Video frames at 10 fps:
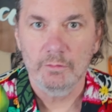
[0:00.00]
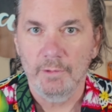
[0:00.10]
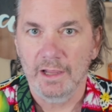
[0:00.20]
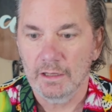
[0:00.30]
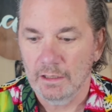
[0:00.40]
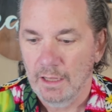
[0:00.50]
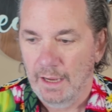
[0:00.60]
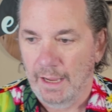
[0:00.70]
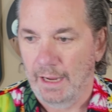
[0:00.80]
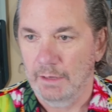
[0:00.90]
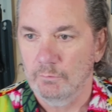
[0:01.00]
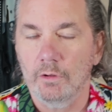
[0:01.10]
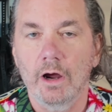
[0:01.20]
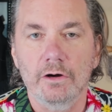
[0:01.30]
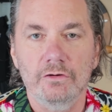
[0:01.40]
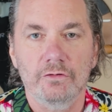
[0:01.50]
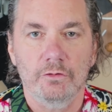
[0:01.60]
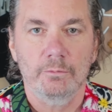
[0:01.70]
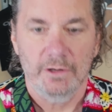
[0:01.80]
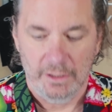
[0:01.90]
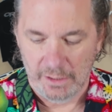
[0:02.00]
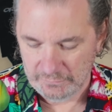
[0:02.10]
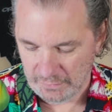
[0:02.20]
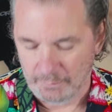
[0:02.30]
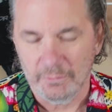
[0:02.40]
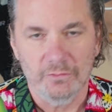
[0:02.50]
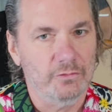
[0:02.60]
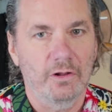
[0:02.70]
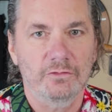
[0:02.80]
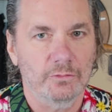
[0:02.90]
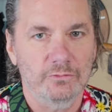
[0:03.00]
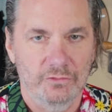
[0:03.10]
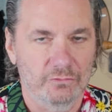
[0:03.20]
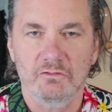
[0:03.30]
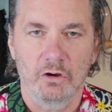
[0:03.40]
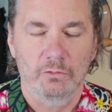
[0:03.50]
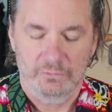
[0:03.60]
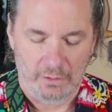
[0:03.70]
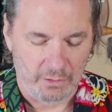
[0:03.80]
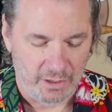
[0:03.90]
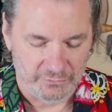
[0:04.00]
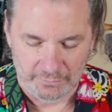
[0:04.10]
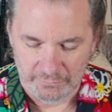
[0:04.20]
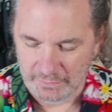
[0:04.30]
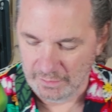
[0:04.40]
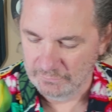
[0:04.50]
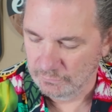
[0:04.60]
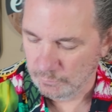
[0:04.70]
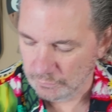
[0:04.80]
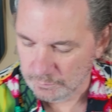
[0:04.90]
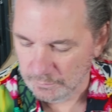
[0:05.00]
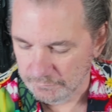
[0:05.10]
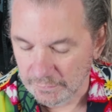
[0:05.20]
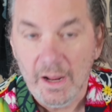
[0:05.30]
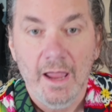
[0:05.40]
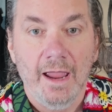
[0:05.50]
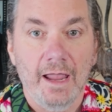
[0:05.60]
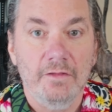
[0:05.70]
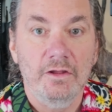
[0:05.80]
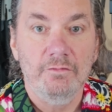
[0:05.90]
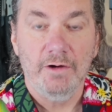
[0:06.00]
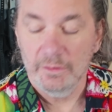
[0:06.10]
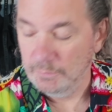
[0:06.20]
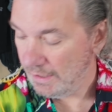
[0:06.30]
we make it, and we'll garnish a little bit on top because cilantro just goes across everything. It just works perfect. And then finally we